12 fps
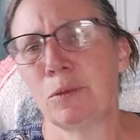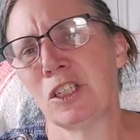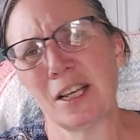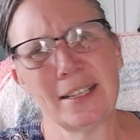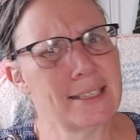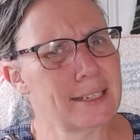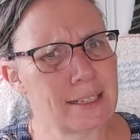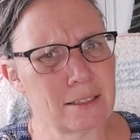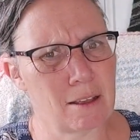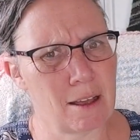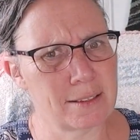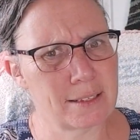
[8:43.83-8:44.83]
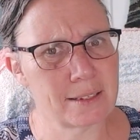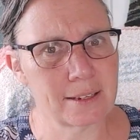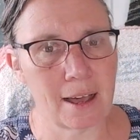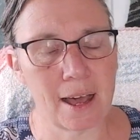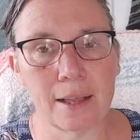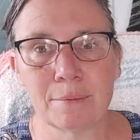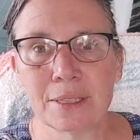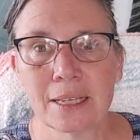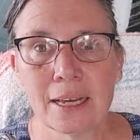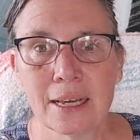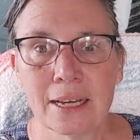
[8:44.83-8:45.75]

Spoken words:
which I'd seen lots of times,